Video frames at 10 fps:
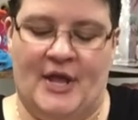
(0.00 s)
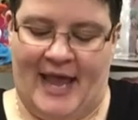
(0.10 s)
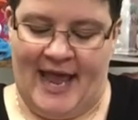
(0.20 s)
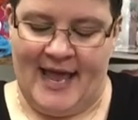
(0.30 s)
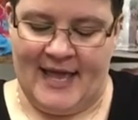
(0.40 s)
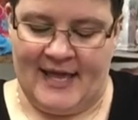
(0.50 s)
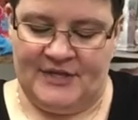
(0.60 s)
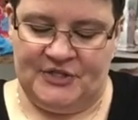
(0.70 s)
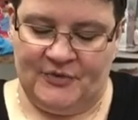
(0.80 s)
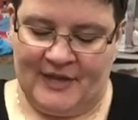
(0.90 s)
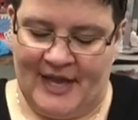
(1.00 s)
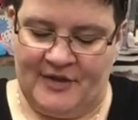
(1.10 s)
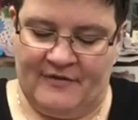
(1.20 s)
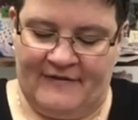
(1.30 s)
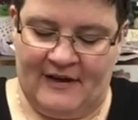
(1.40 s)
And you'll get
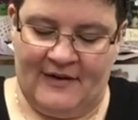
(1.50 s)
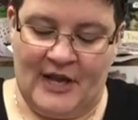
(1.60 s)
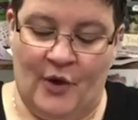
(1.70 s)
your very